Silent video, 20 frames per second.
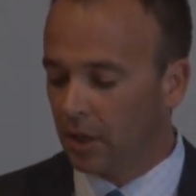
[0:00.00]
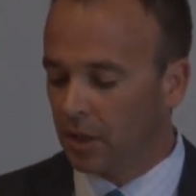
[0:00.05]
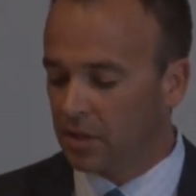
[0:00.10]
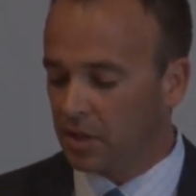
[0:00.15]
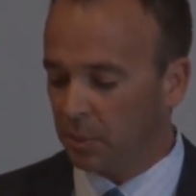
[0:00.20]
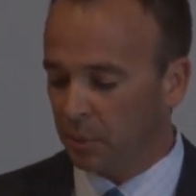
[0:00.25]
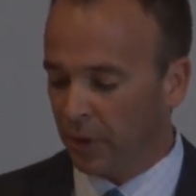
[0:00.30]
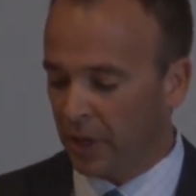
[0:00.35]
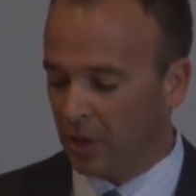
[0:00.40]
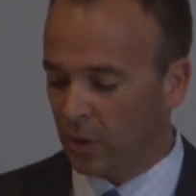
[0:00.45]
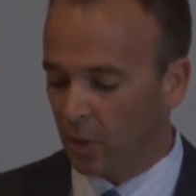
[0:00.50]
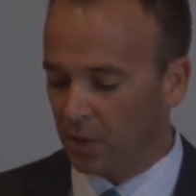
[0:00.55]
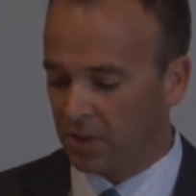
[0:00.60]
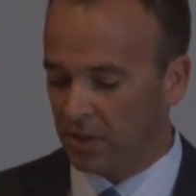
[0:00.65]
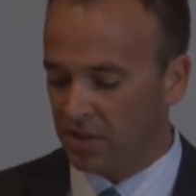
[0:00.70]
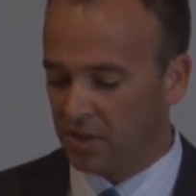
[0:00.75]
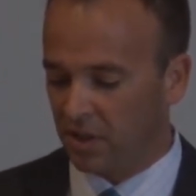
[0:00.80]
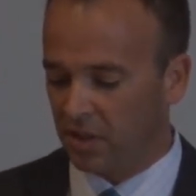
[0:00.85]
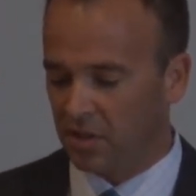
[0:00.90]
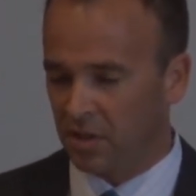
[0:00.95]
Supreme Court
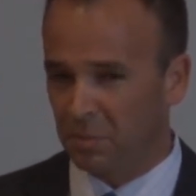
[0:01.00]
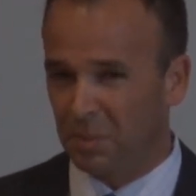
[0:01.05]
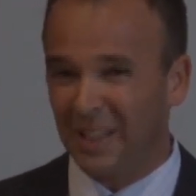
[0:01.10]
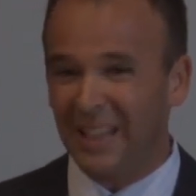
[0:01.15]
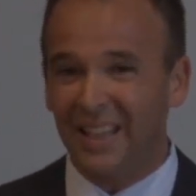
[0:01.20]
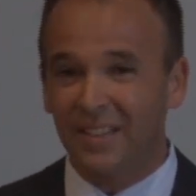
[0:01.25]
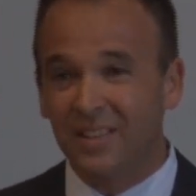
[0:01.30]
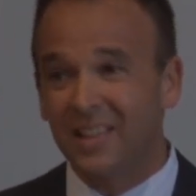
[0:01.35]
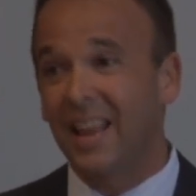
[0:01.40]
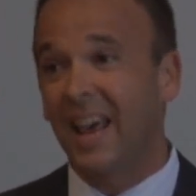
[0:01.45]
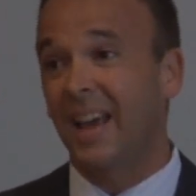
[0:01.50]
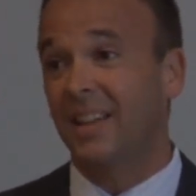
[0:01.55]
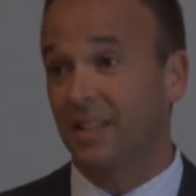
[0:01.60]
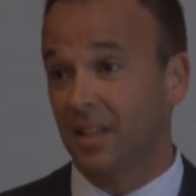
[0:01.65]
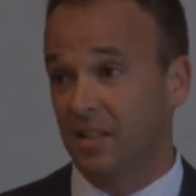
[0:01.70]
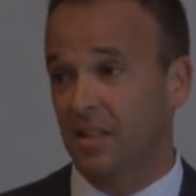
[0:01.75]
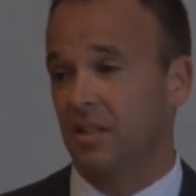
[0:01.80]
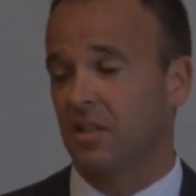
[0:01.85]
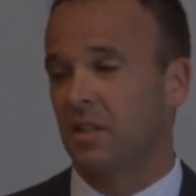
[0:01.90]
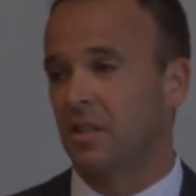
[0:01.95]
decision. But even that
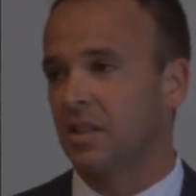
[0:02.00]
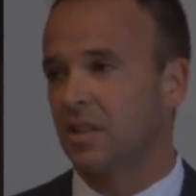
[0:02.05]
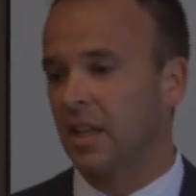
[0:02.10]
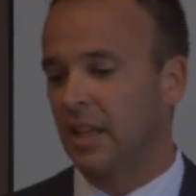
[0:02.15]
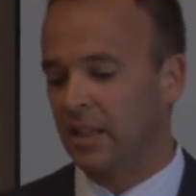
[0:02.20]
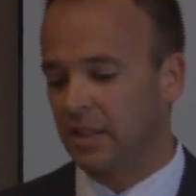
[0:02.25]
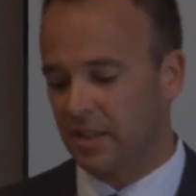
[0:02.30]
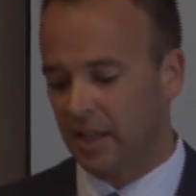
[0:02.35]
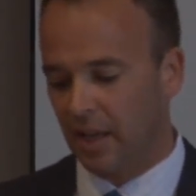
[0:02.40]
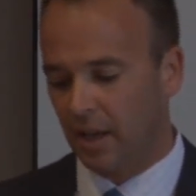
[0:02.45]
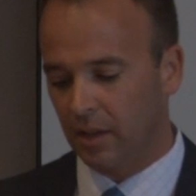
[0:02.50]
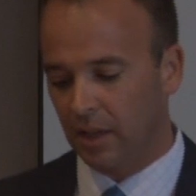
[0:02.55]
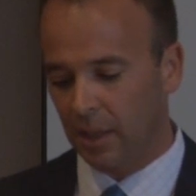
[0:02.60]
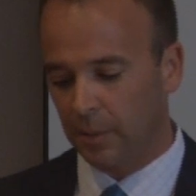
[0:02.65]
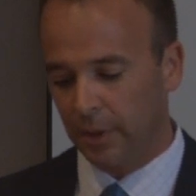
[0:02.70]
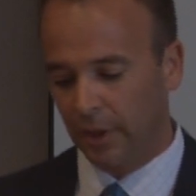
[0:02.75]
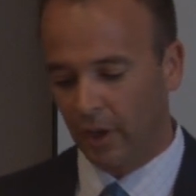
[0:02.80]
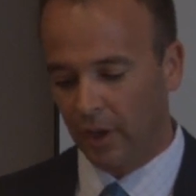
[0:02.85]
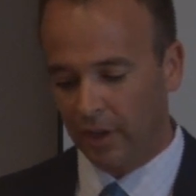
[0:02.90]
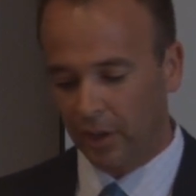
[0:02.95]
decision stands out, I
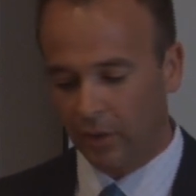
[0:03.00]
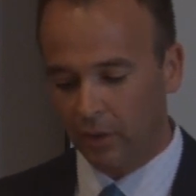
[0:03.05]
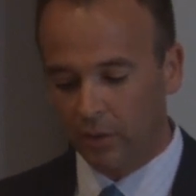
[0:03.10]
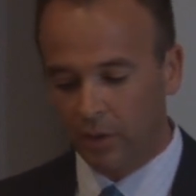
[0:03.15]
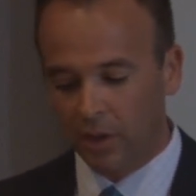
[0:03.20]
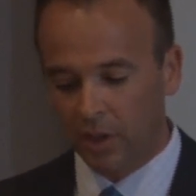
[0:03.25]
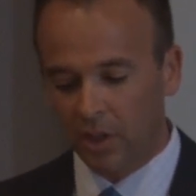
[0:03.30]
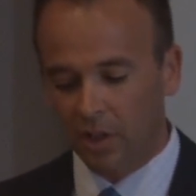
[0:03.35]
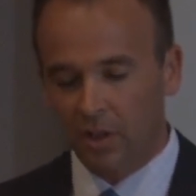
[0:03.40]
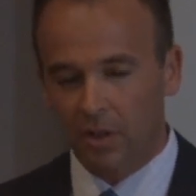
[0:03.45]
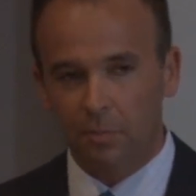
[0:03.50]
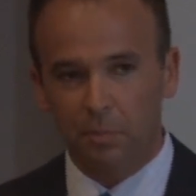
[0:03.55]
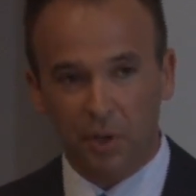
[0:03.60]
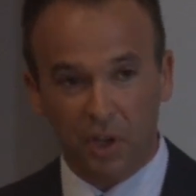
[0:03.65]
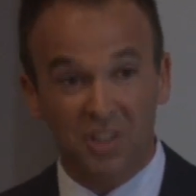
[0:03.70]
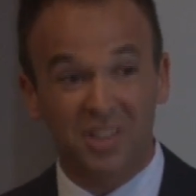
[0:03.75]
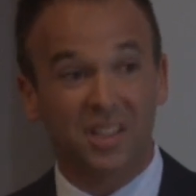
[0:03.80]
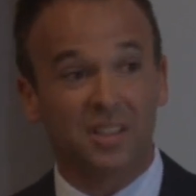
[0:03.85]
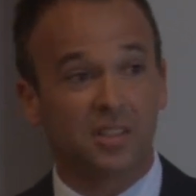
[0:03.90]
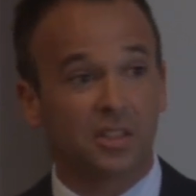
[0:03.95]
would argue,
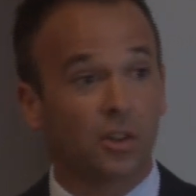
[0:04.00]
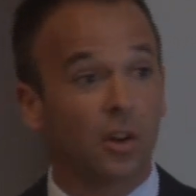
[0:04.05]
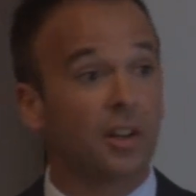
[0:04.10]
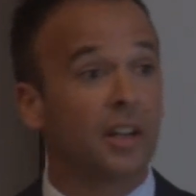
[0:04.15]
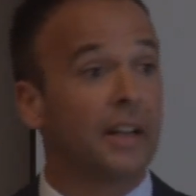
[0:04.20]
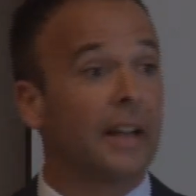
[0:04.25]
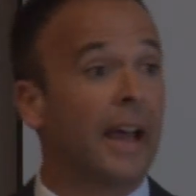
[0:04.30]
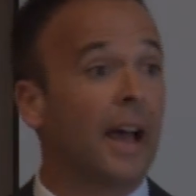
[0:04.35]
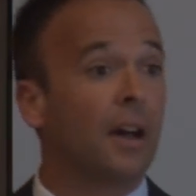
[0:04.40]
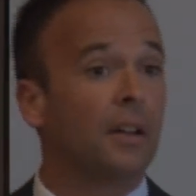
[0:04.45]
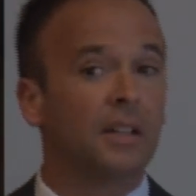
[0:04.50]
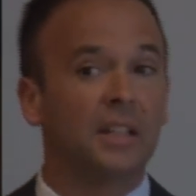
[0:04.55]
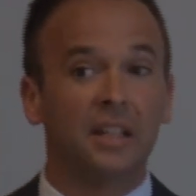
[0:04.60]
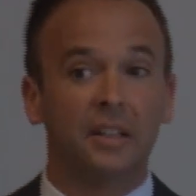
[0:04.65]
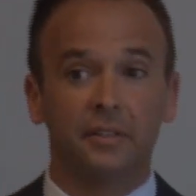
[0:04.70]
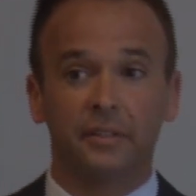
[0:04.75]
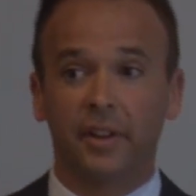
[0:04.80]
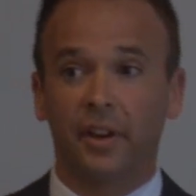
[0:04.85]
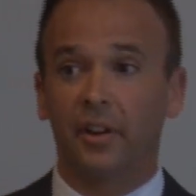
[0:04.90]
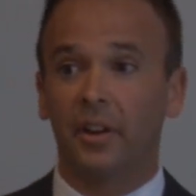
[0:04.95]
because it started out in
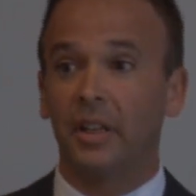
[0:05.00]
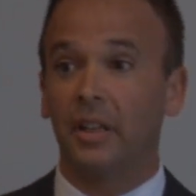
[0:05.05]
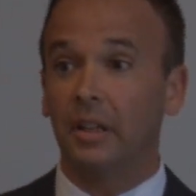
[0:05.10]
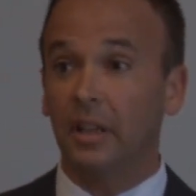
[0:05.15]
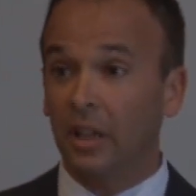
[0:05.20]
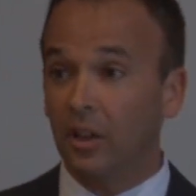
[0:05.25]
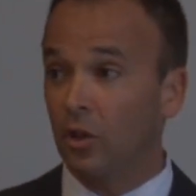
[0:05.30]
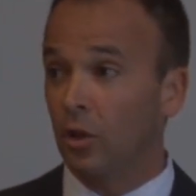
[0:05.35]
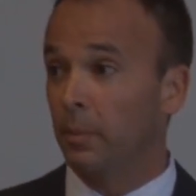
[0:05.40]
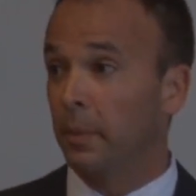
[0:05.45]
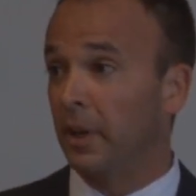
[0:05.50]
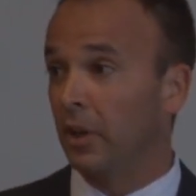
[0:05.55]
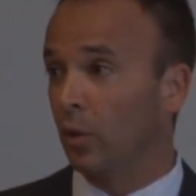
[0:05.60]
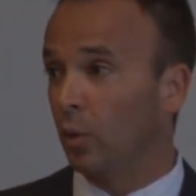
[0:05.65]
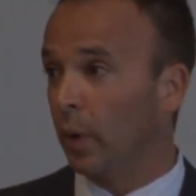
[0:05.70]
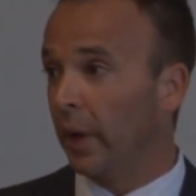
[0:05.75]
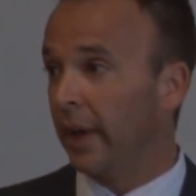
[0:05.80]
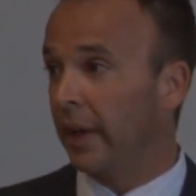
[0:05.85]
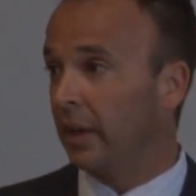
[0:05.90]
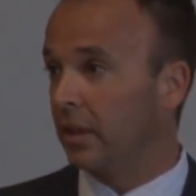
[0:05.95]
a very incremental
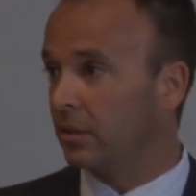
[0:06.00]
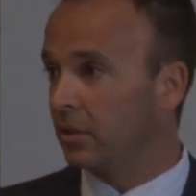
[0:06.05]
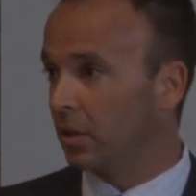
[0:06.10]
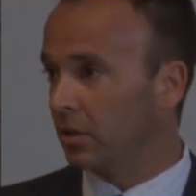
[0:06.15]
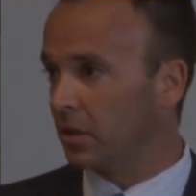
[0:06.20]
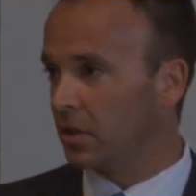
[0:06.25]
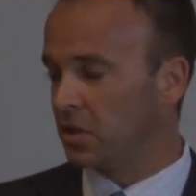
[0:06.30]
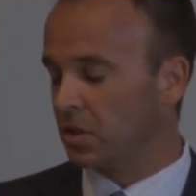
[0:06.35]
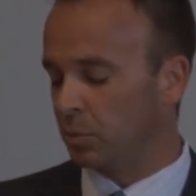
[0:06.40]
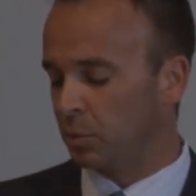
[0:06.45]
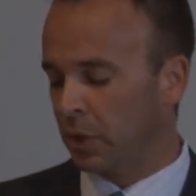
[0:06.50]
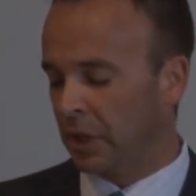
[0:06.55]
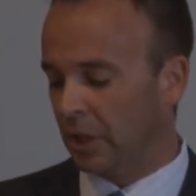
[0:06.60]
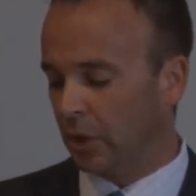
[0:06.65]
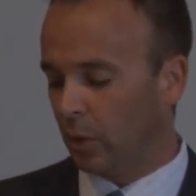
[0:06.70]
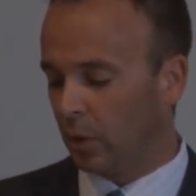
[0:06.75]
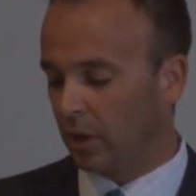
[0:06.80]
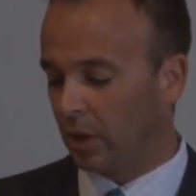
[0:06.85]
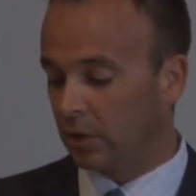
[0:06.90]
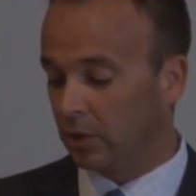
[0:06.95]
way. It took the Supreme
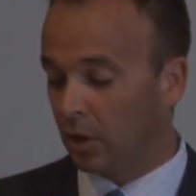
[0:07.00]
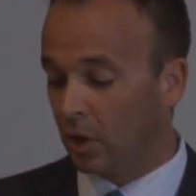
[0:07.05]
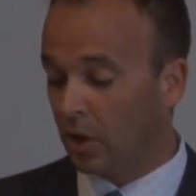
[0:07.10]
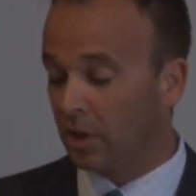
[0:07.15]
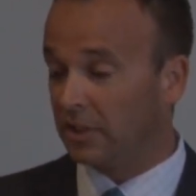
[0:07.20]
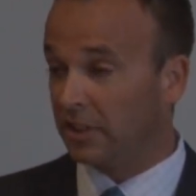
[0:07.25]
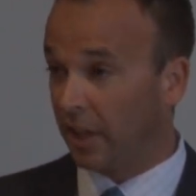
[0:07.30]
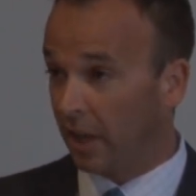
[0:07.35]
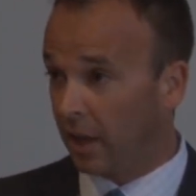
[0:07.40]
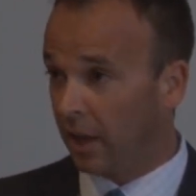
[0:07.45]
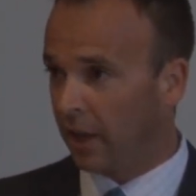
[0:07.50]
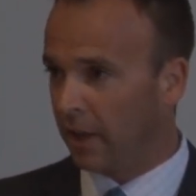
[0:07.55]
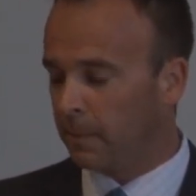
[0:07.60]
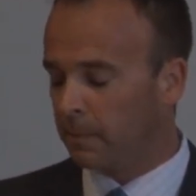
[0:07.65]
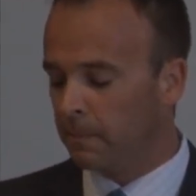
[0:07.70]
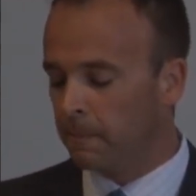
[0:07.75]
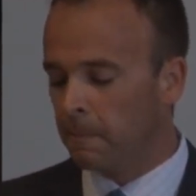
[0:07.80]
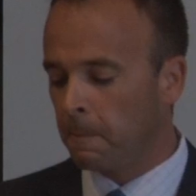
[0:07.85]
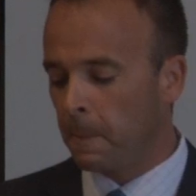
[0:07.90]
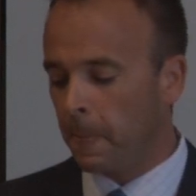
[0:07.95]
Court a long
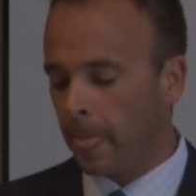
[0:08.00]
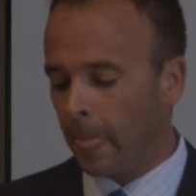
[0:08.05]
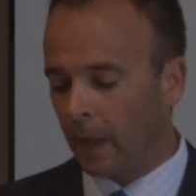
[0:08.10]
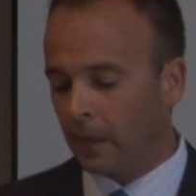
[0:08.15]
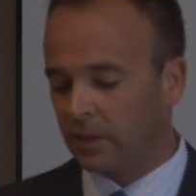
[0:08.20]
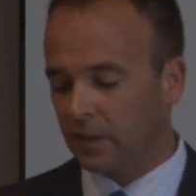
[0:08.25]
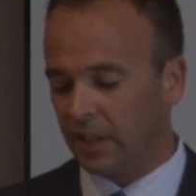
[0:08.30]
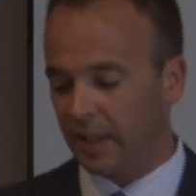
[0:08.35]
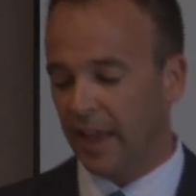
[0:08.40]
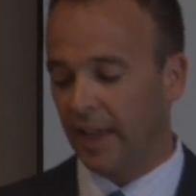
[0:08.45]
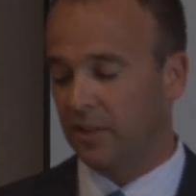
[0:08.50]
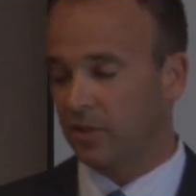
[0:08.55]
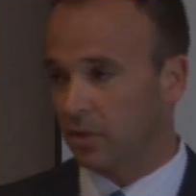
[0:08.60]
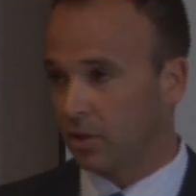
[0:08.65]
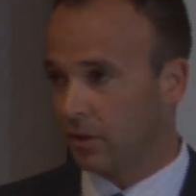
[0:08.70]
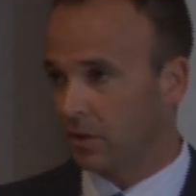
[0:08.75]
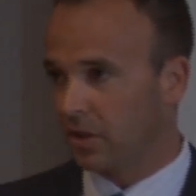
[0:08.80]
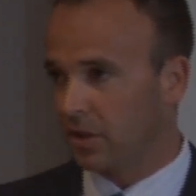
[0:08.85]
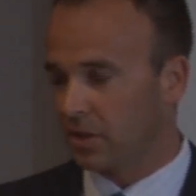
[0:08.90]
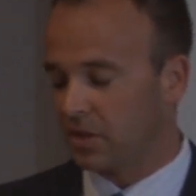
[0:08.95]
time to get
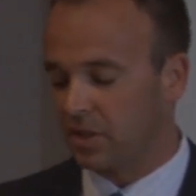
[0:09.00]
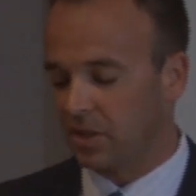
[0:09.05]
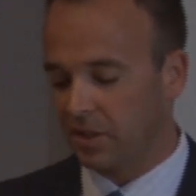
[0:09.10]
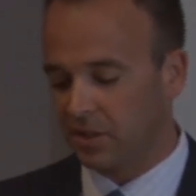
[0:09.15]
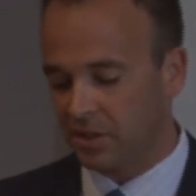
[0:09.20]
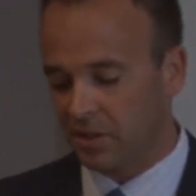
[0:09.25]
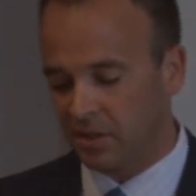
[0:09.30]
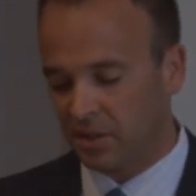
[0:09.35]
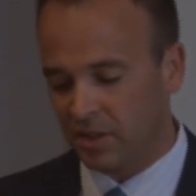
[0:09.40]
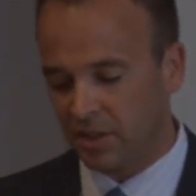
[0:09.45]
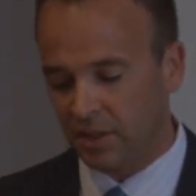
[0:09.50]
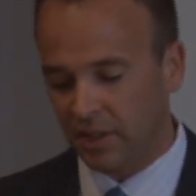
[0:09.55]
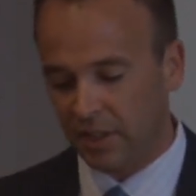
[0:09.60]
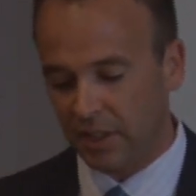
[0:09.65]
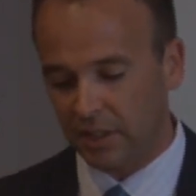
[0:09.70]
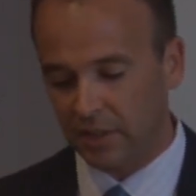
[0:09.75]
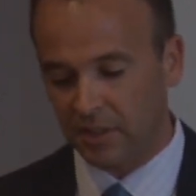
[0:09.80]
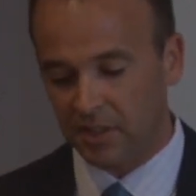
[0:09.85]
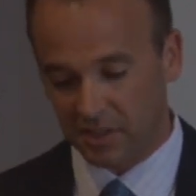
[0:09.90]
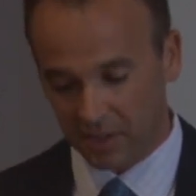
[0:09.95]
to the Citizens
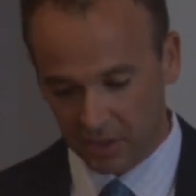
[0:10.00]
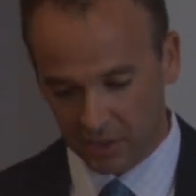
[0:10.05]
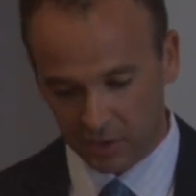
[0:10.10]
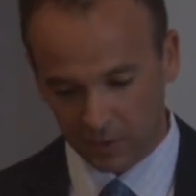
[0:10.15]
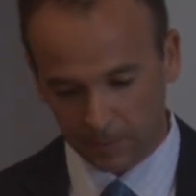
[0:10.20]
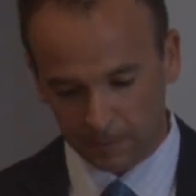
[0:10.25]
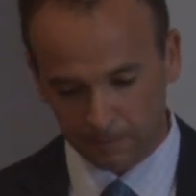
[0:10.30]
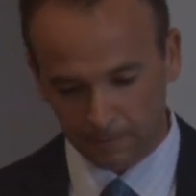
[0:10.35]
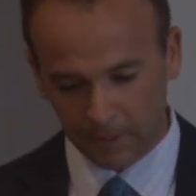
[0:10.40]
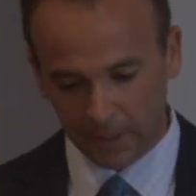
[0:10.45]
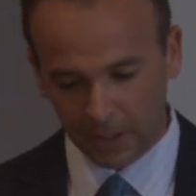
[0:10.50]
United decision.